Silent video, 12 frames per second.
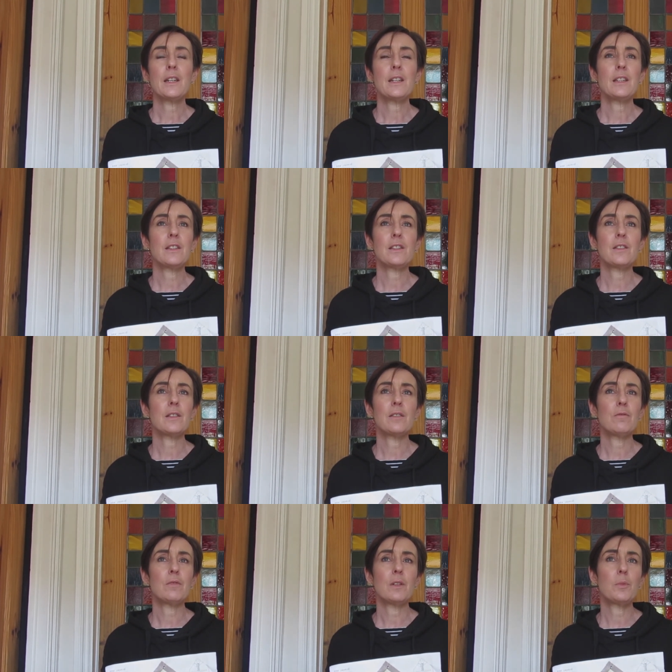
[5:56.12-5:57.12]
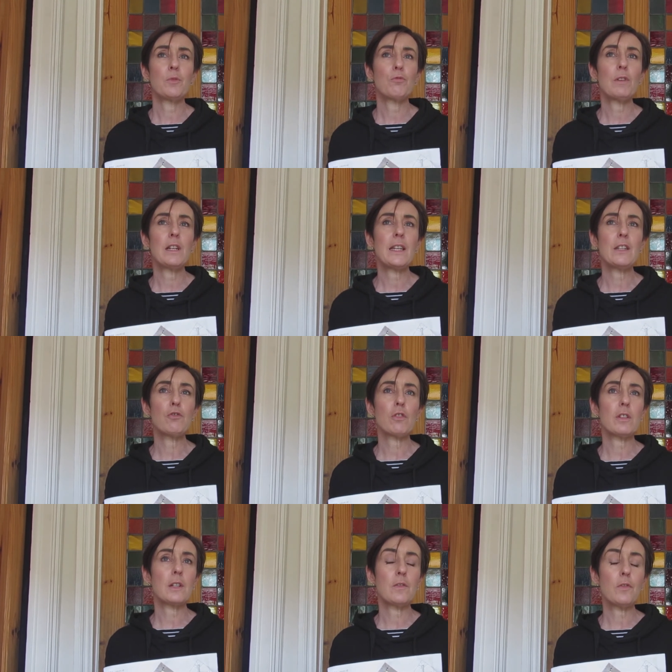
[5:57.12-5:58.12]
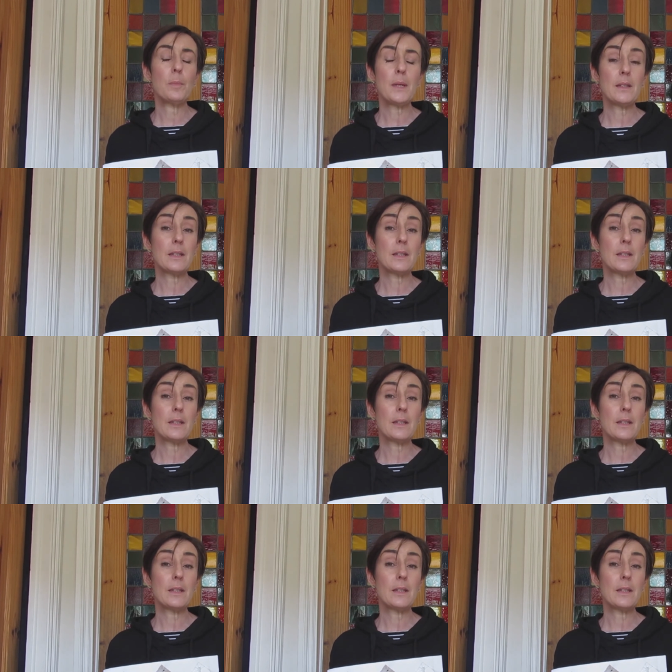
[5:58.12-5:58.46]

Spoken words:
it was really interesting for me